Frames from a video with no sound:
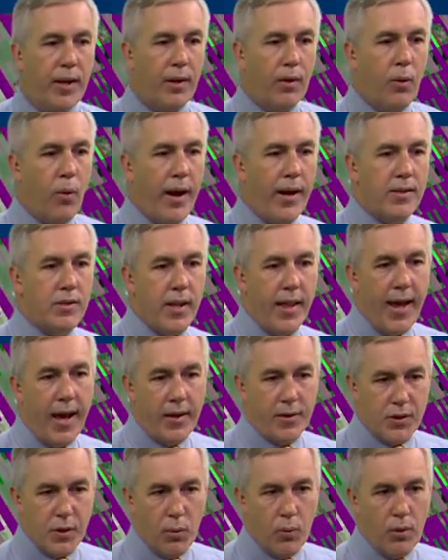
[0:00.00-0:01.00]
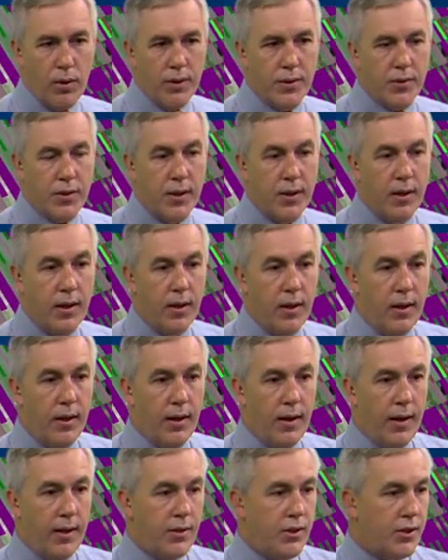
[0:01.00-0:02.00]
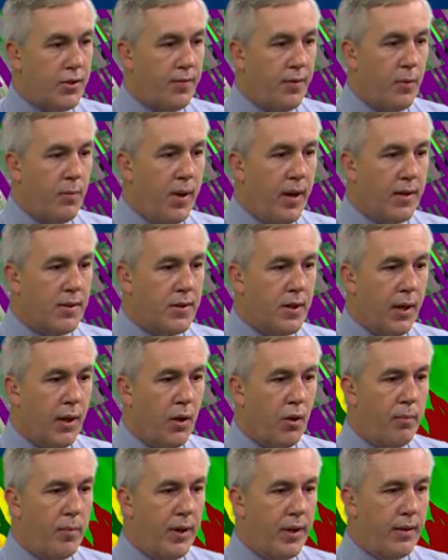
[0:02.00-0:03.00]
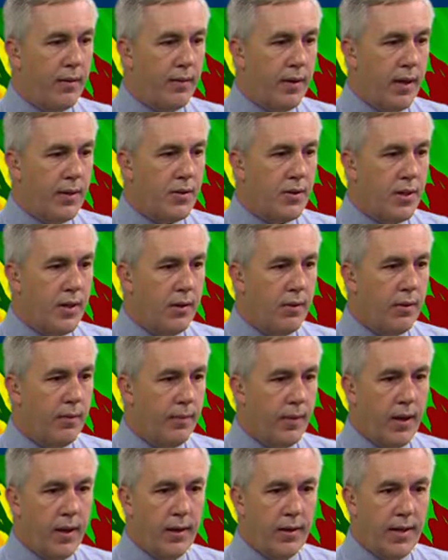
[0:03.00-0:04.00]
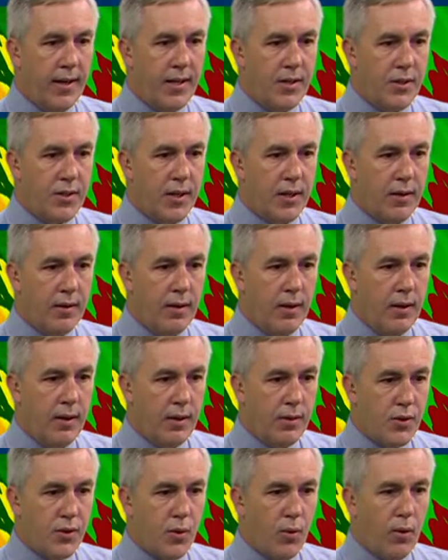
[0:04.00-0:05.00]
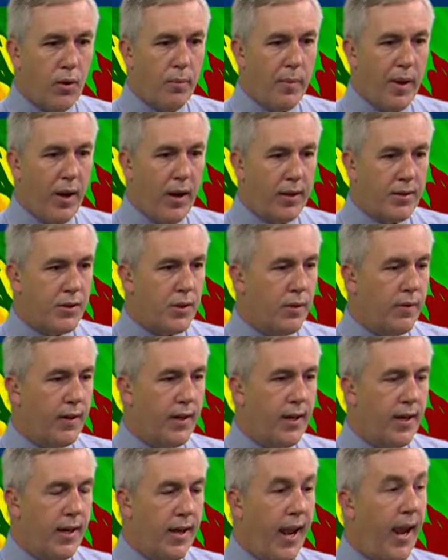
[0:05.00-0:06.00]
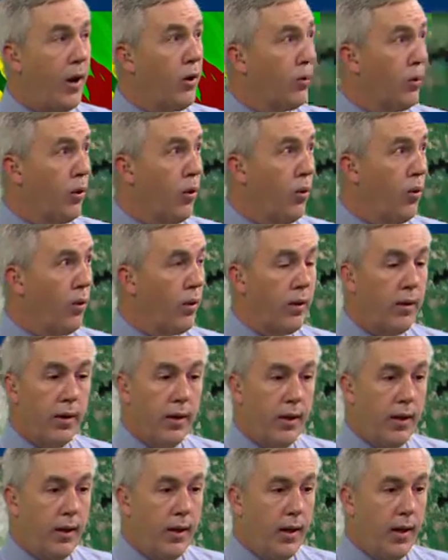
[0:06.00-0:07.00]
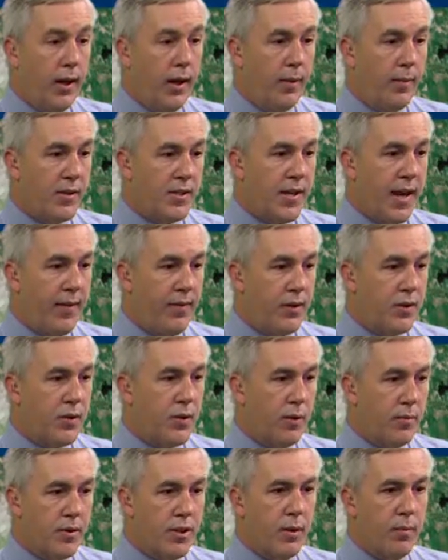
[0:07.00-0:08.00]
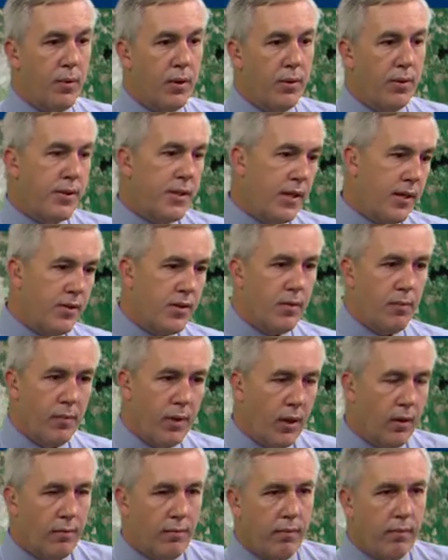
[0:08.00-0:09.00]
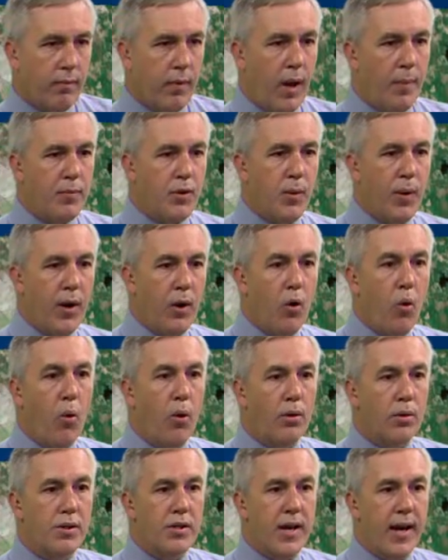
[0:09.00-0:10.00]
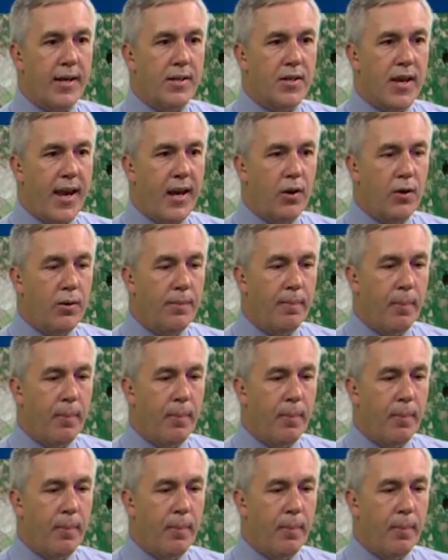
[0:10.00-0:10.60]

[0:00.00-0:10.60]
quite as loud as it was just a few minutes ago, but still a decent storm. And also the hail core inside this storm still producing some up to around quarter-size hail